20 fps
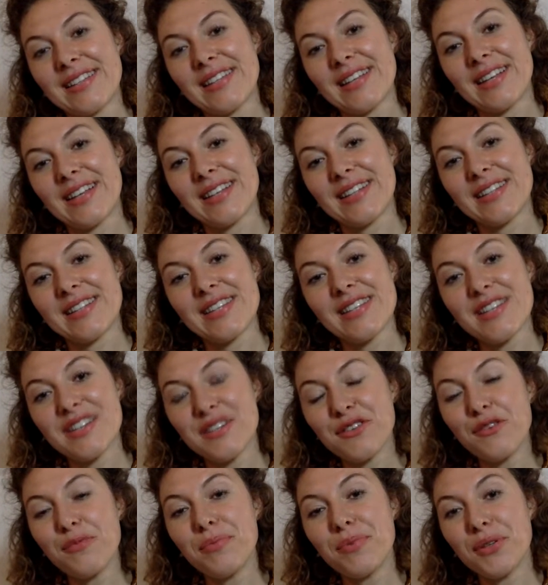it's
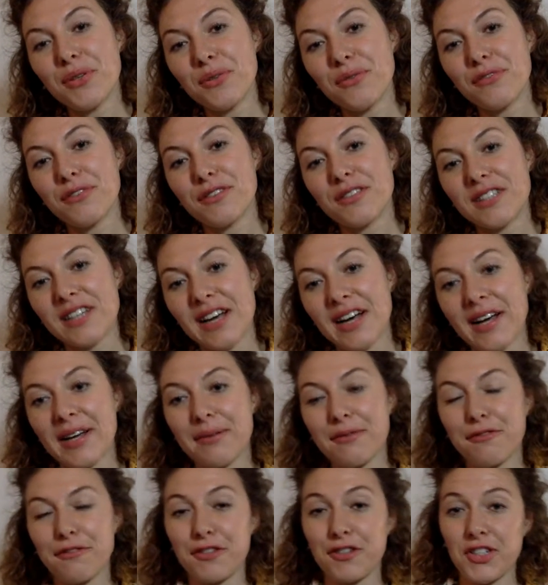another beautiful
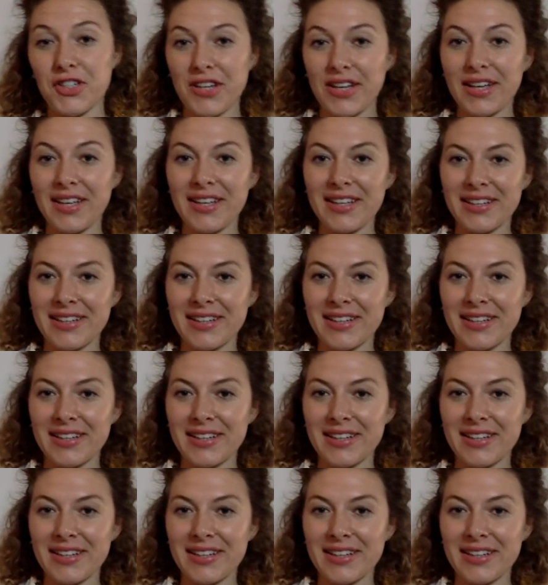time for checking